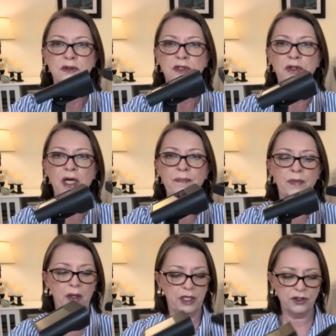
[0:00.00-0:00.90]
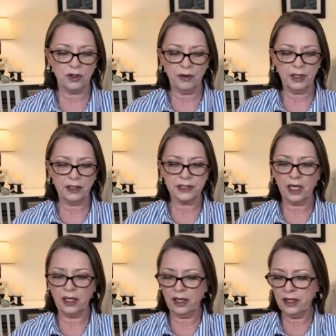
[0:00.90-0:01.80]
So yeah, these are going
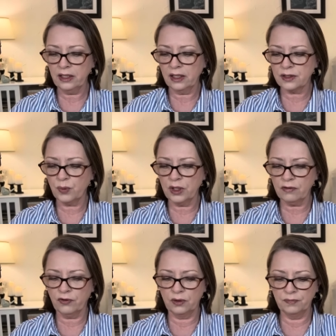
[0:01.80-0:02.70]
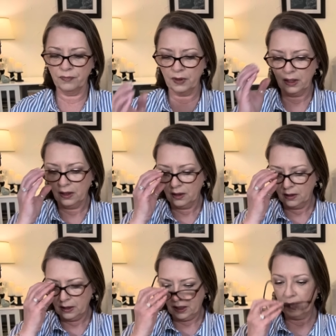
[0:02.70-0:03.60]
outside. I think that's wonderful.
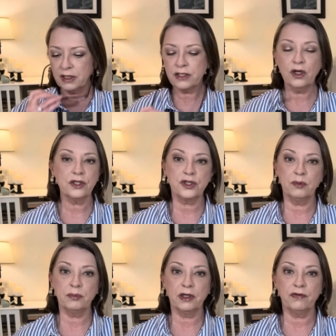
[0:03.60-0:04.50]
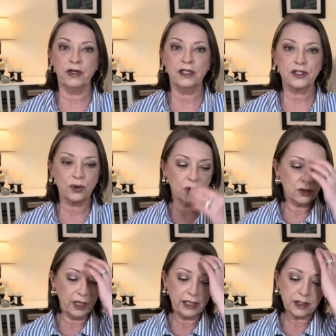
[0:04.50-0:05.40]
Hubby's not a super big fan of solar
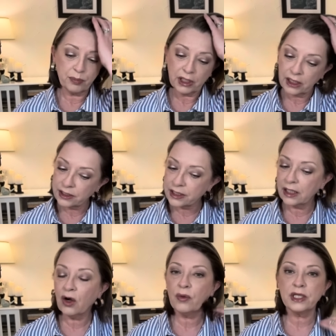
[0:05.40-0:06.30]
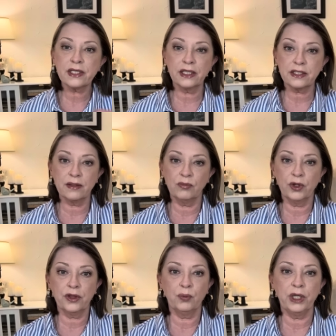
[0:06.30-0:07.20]
lights because he always hits them
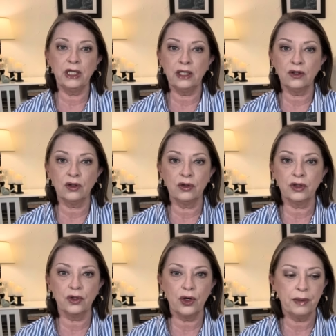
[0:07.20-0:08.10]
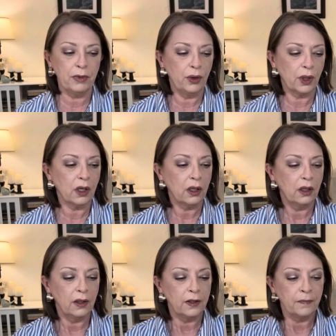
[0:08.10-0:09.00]
with the weed eater or the lawnmower.
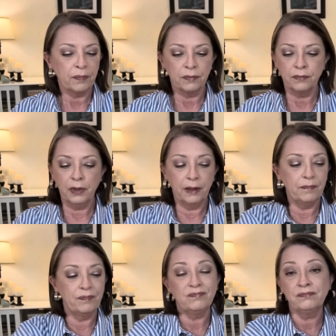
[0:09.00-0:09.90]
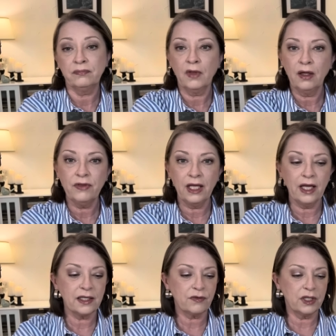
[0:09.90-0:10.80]
But if they
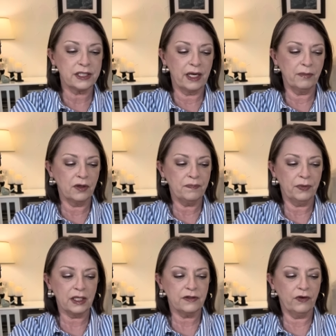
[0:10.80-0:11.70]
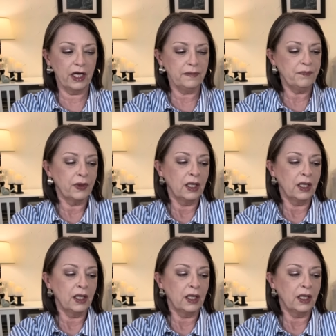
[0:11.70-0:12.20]
last for the summer, that's fine.